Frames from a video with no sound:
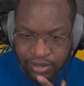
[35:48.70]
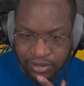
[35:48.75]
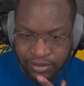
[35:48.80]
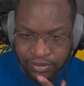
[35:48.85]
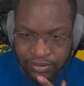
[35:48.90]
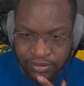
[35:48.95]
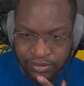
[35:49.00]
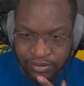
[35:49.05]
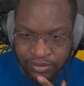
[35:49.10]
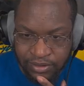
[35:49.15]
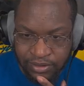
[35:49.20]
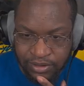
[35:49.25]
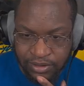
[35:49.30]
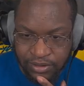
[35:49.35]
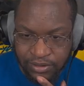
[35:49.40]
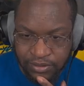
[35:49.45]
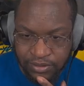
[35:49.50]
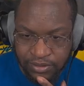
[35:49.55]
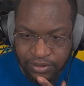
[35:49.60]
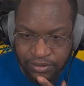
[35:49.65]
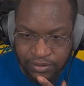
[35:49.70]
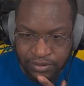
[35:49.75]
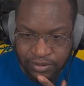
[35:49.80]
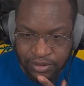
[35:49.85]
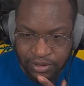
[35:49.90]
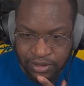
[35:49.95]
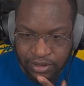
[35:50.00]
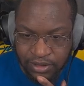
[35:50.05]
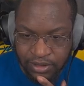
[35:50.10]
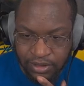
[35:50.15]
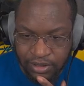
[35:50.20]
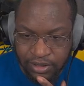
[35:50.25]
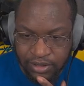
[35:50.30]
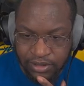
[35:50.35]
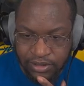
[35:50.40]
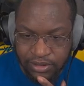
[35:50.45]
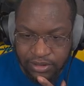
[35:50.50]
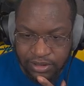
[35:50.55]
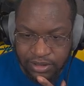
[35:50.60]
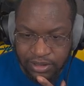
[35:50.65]
I'm going to throw another
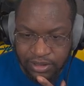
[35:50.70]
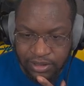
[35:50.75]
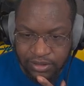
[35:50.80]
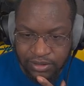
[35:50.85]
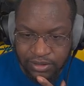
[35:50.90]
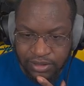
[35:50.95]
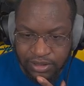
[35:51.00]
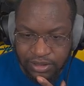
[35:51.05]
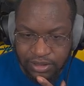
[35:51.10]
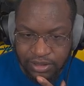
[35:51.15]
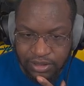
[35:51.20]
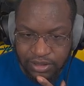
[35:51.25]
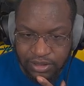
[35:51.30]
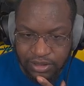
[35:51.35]
archer down.